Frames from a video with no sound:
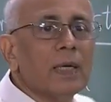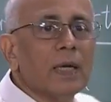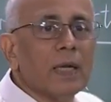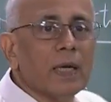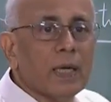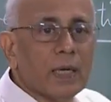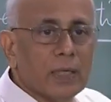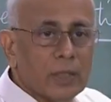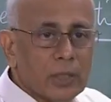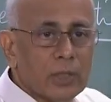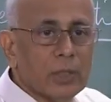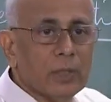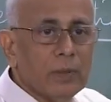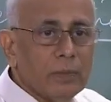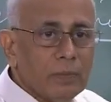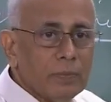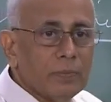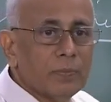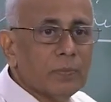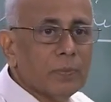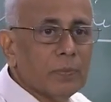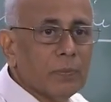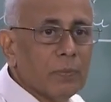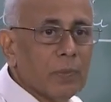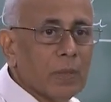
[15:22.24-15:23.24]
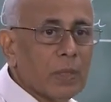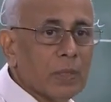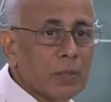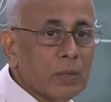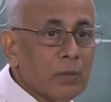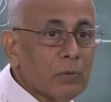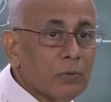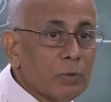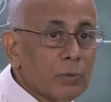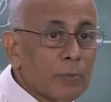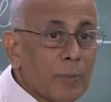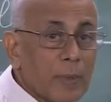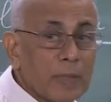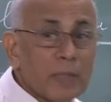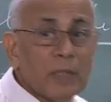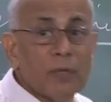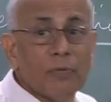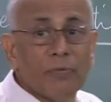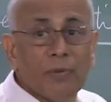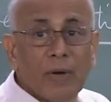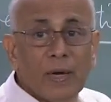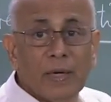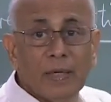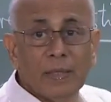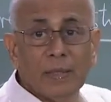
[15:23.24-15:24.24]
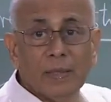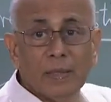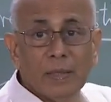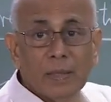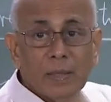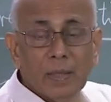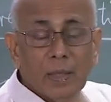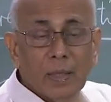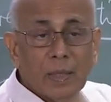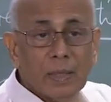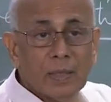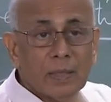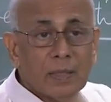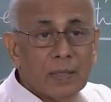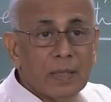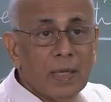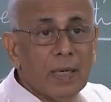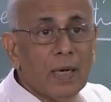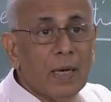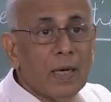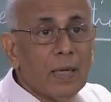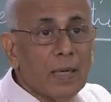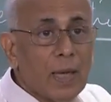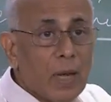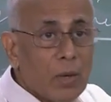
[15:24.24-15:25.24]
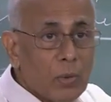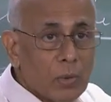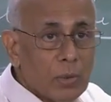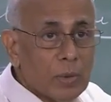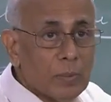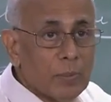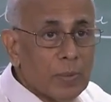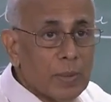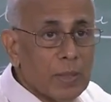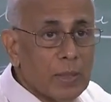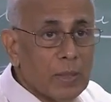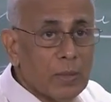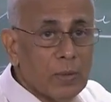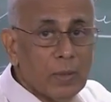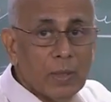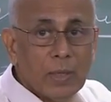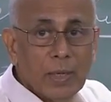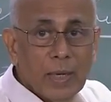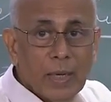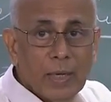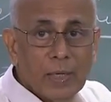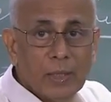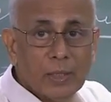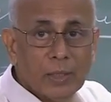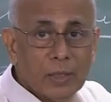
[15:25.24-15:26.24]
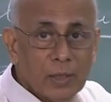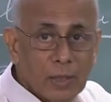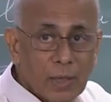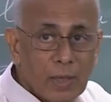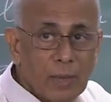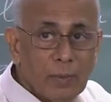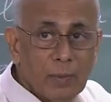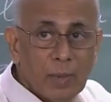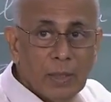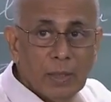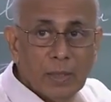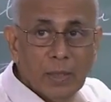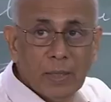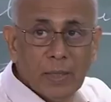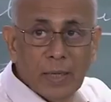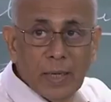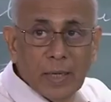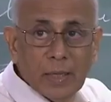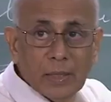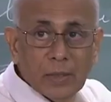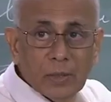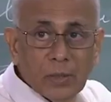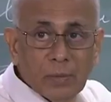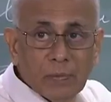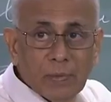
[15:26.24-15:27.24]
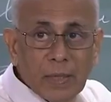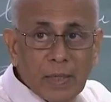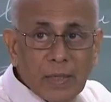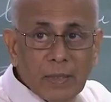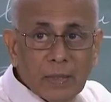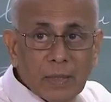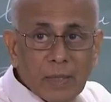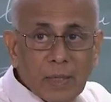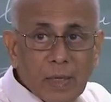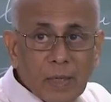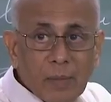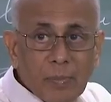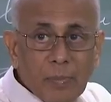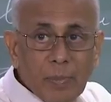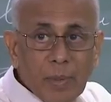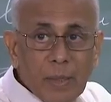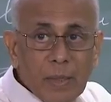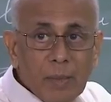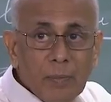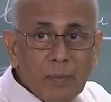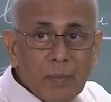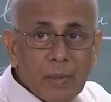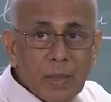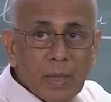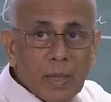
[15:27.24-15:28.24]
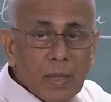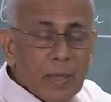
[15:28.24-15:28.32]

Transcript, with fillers: direction because you have specified and singled out a particular direction namely the direction of the incident beam